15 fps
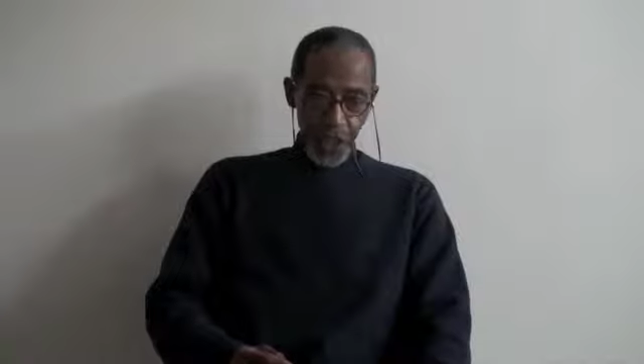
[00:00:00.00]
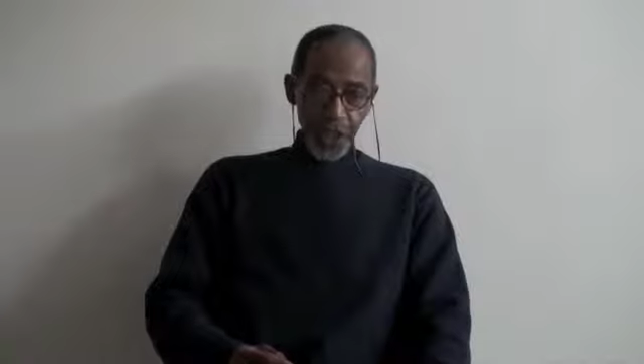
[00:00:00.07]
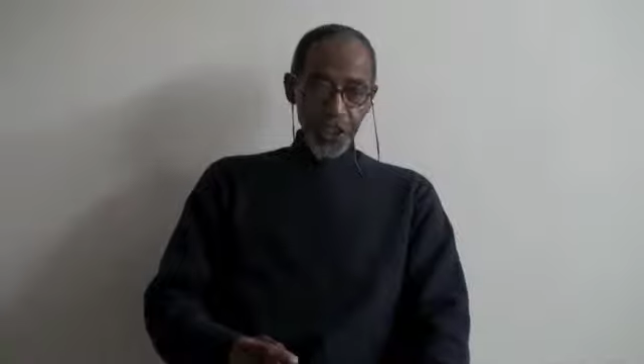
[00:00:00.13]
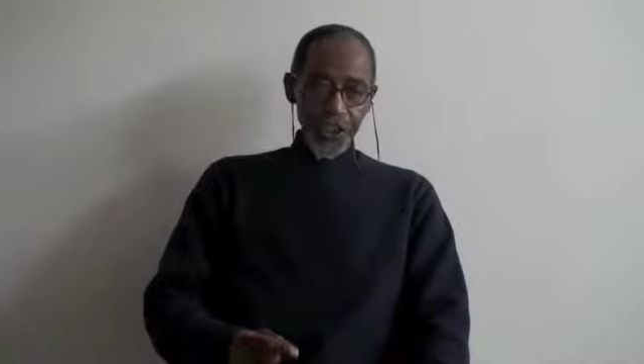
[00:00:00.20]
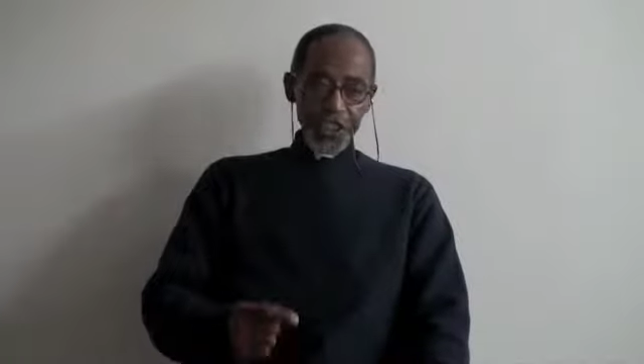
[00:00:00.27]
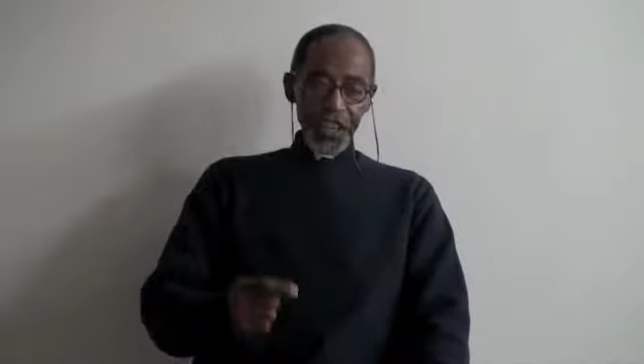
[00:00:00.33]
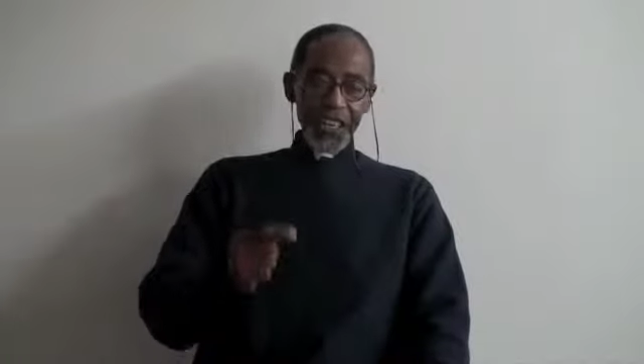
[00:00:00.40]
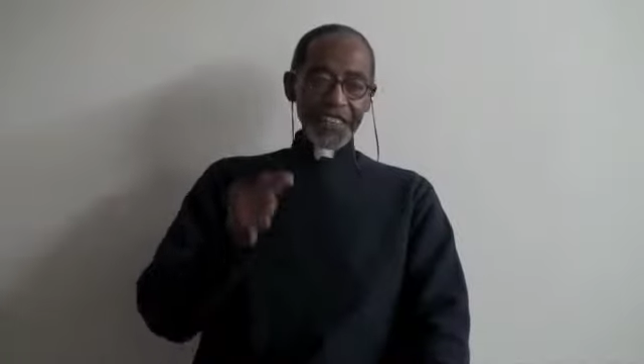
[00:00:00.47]
to
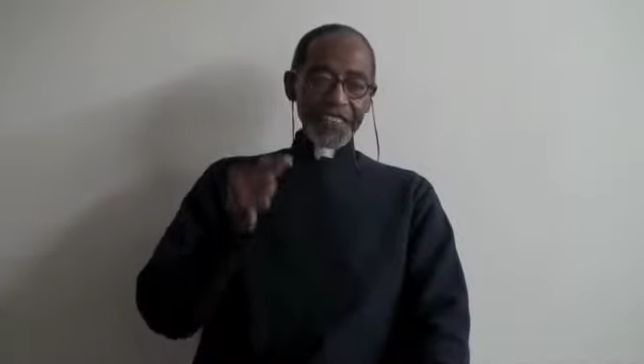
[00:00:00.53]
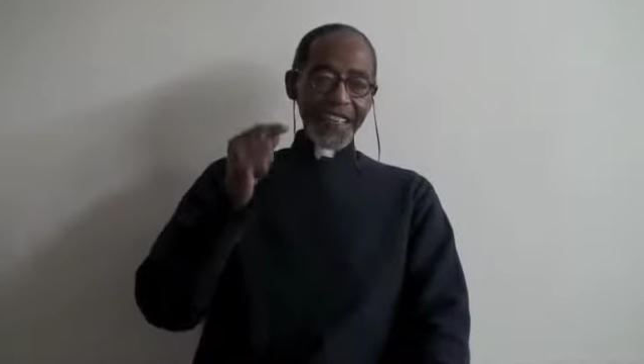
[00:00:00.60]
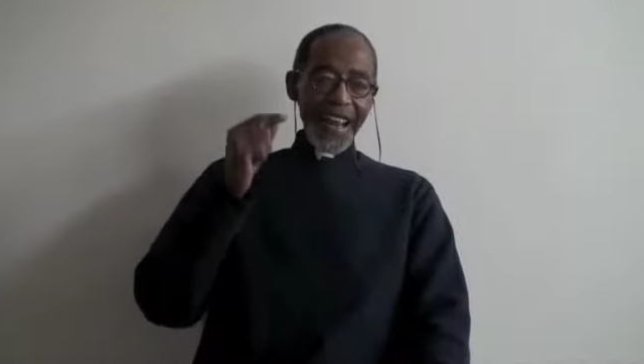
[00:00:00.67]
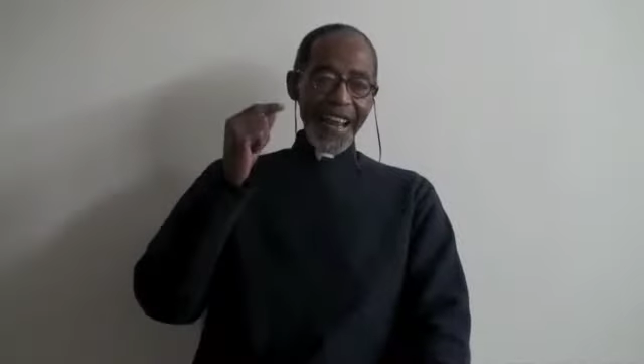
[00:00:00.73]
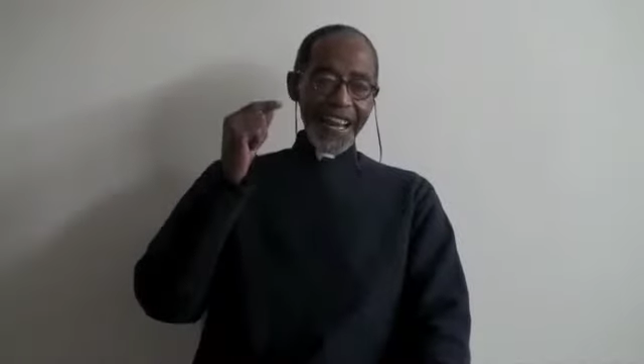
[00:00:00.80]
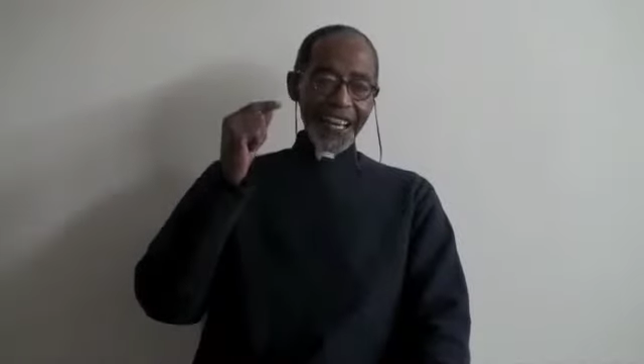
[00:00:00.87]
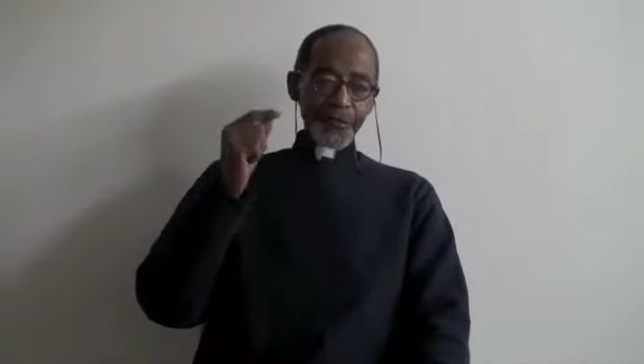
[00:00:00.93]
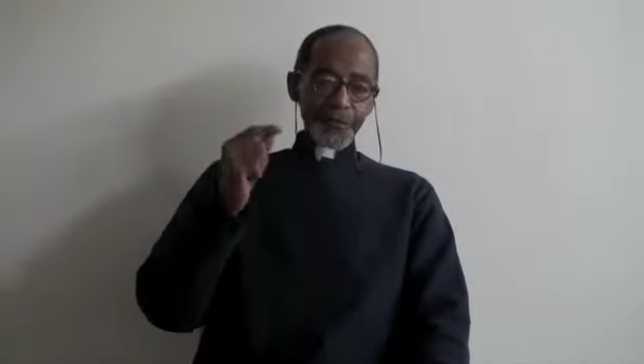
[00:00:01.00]
set
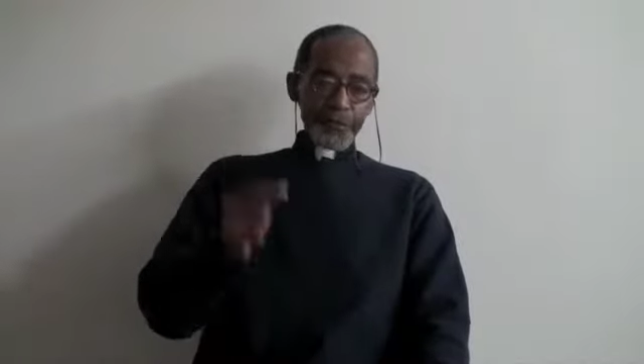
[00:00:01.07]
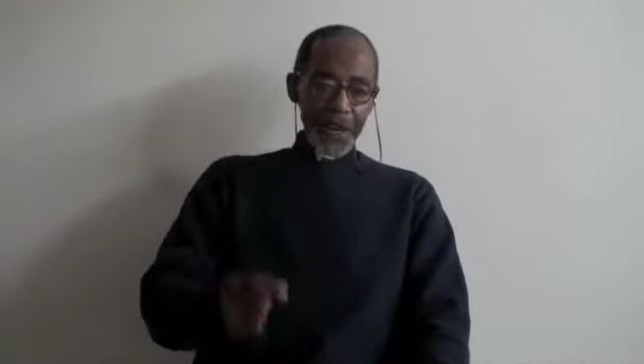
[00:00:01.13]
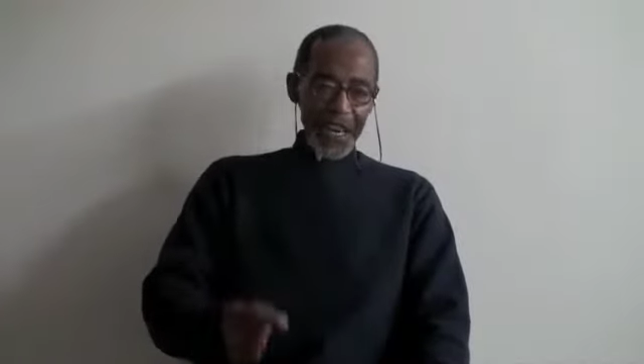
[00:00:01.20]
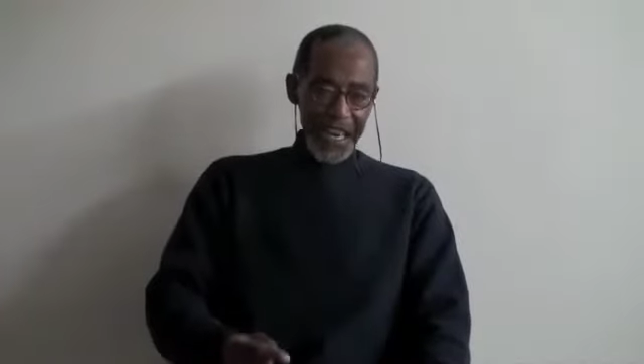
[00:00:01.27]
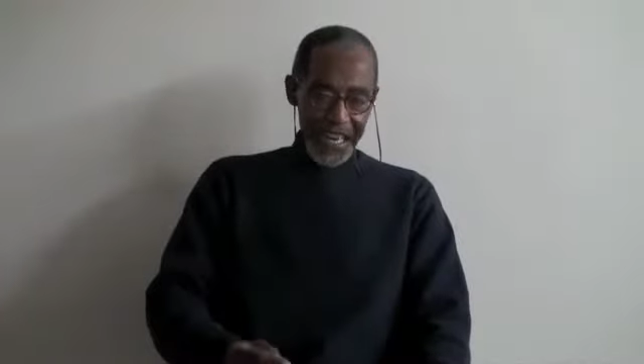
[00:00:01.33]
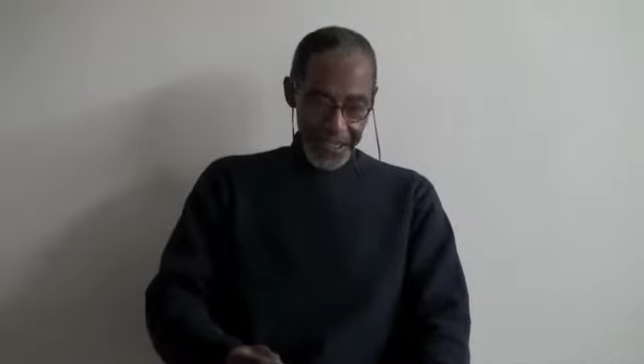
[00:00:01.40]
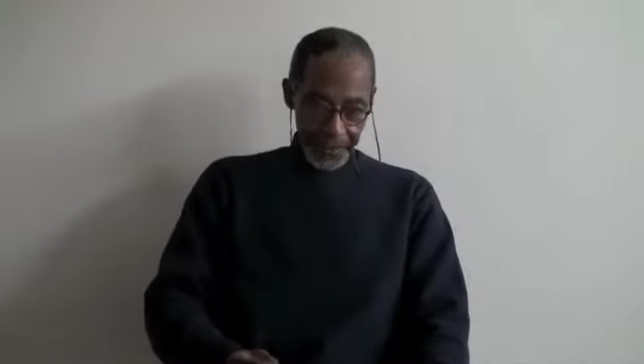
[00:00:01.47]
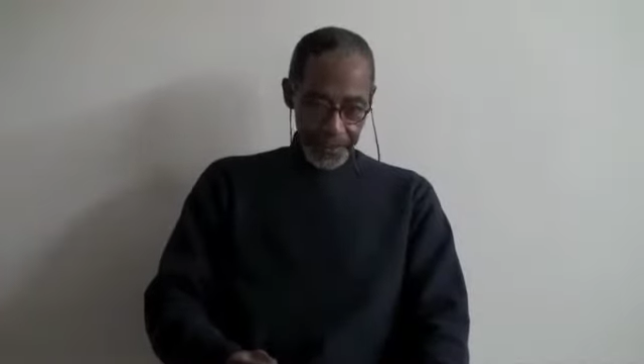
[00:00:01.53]
aside
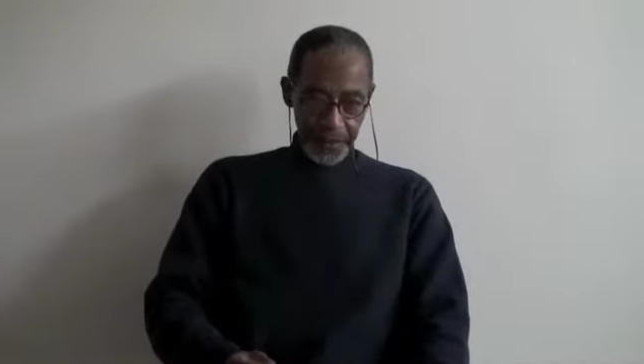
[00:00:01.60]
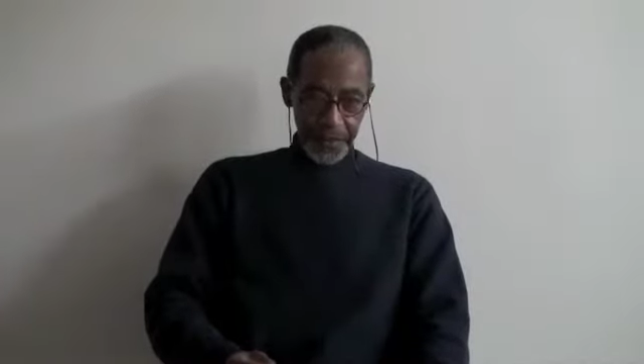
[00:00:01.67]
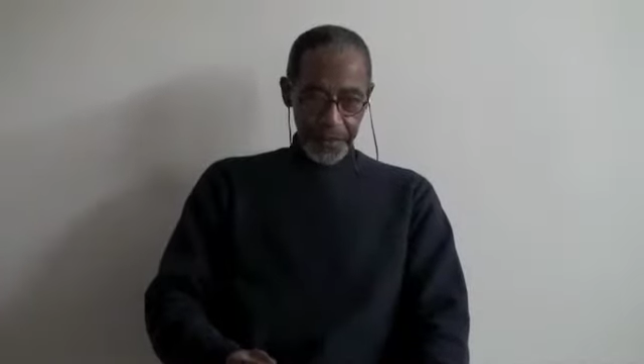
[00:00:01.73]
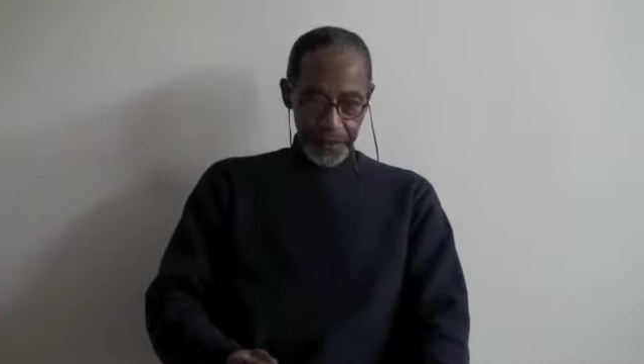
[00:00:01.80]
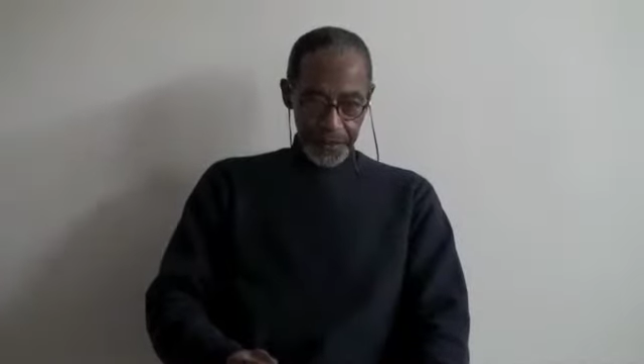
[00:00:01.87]
men